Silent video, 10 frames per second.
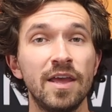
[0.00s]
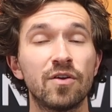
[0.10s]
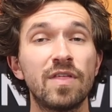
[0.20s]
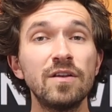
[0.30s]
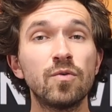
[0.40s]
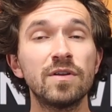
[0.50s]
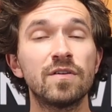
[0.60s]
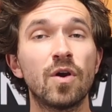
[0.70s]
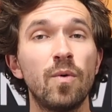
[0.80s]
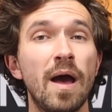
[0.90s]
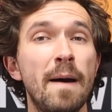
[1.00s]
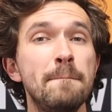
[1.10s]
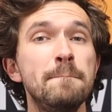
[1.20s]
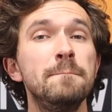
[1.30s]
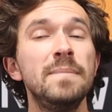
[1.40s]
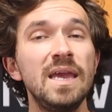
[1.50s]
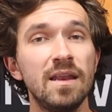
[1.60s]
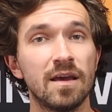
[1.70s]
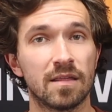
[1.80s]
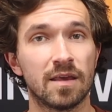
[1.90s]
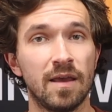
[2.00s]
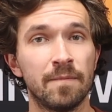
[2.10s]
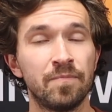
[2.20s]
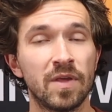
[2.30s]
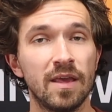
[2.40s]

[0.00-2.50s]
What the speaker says: You're then going to go immediately